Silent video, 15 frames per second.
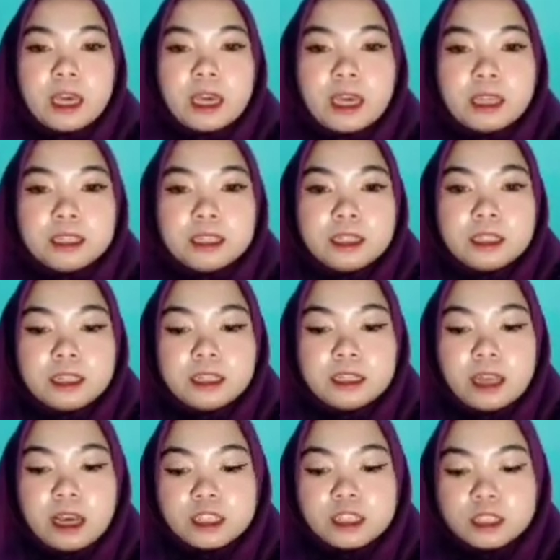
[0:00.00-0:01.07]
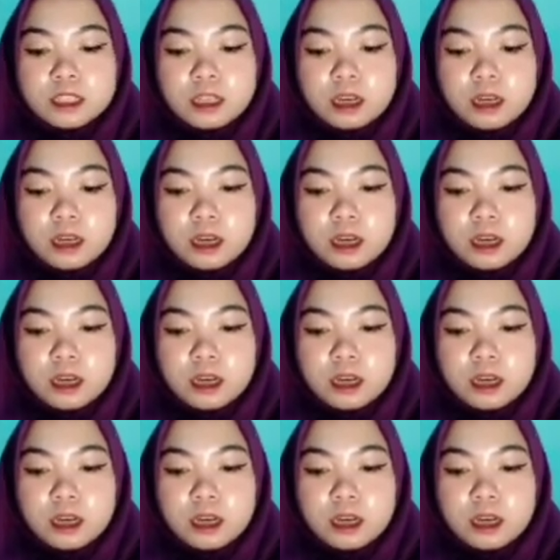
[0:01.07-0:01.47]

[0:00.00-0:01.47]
And the last